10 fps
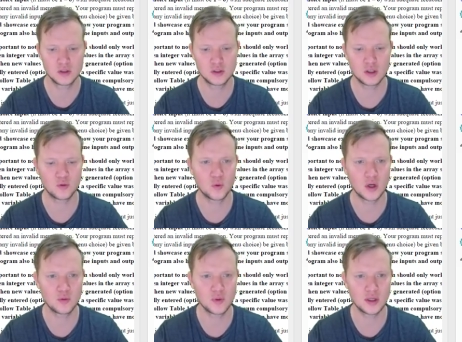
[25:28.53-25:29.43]
So
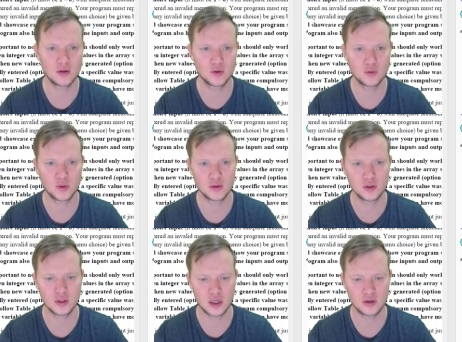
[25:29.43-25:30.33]
what we will
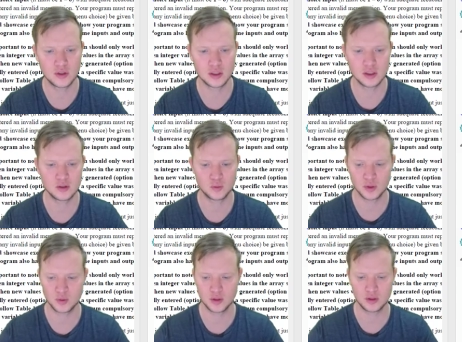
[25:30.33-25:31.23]
do now is
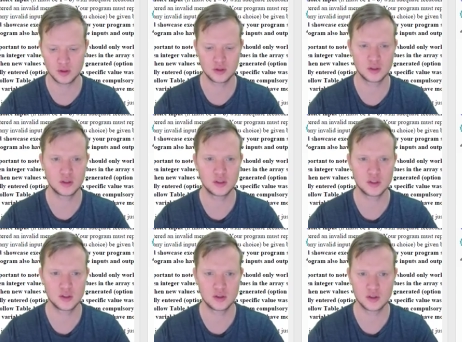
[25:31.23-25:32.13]
we will
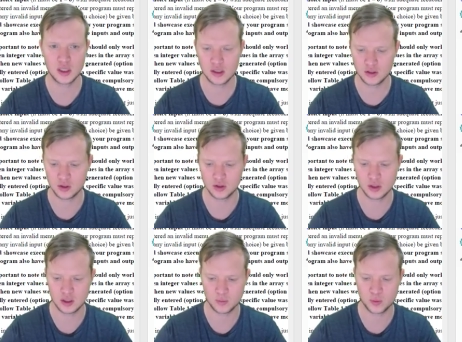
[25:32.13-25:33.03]
tell the
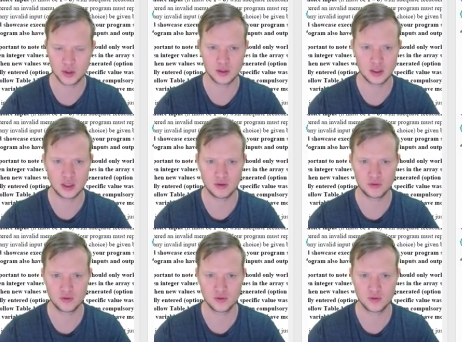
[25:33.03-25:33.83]
user printf